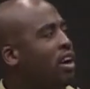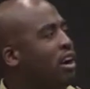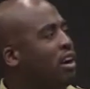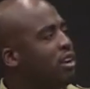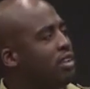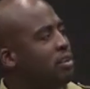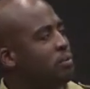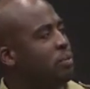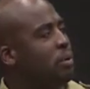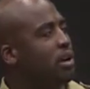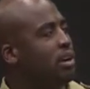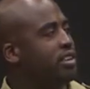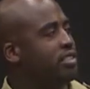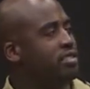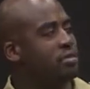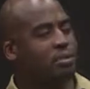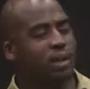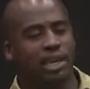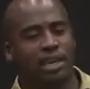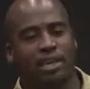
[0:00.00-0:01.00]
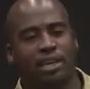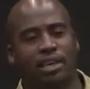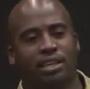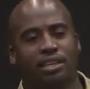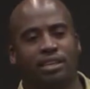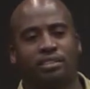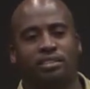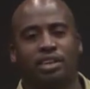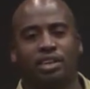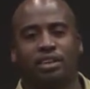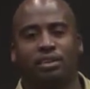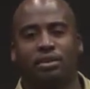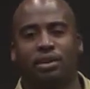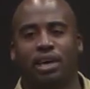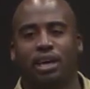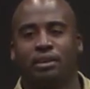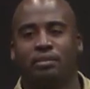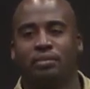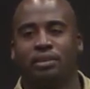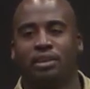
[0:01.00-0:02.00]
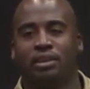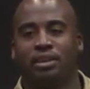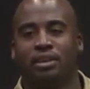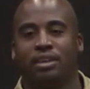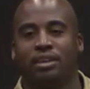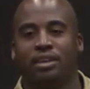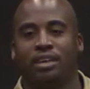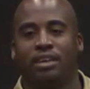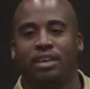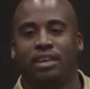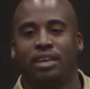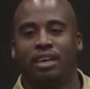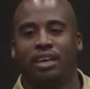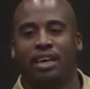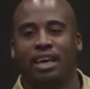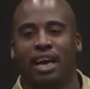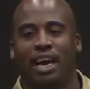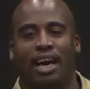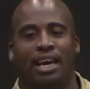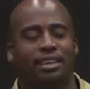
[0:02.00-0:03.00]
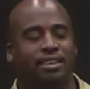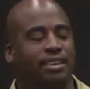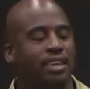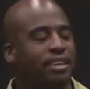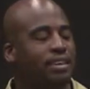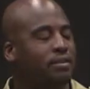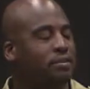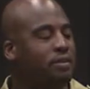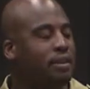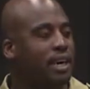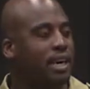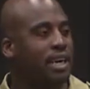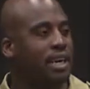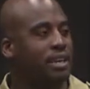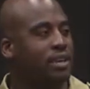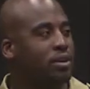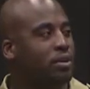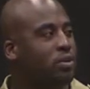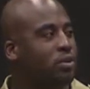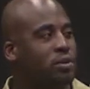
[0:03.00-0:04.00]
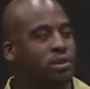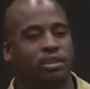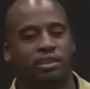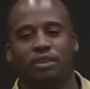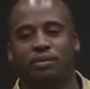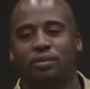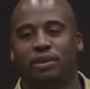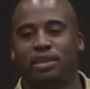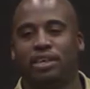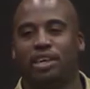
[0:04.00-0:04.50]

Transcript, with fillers: all the parts made on this aircraft, identified who the different